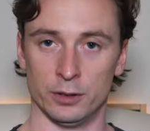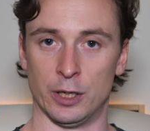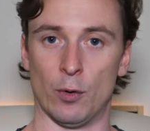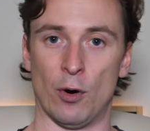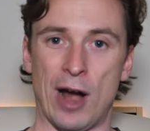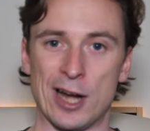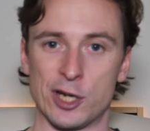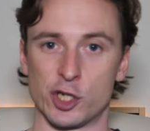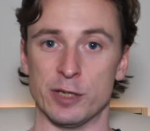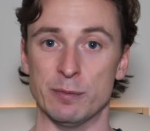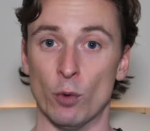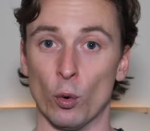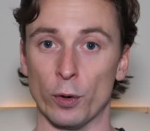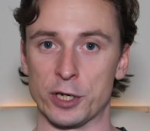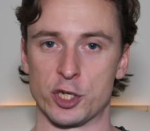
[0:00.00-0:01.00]
There were actually
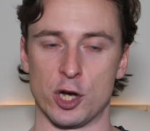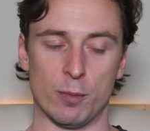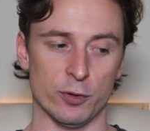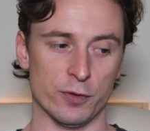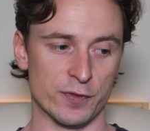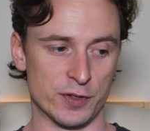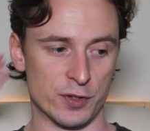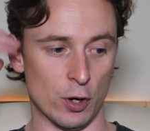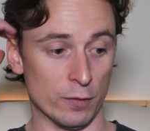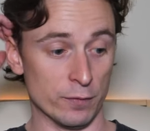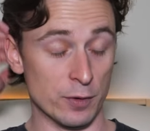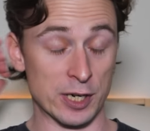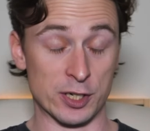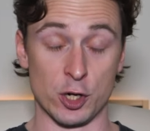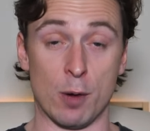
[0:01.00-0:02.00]
more
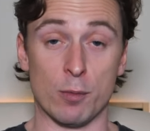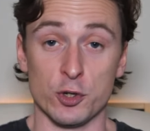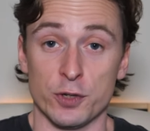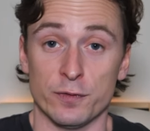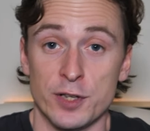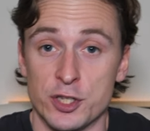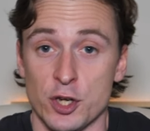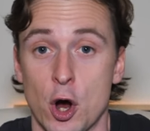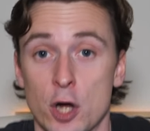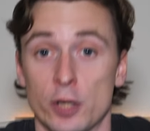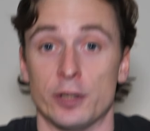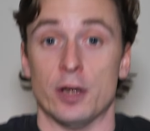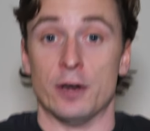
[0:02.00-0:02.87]
examples of this earlier,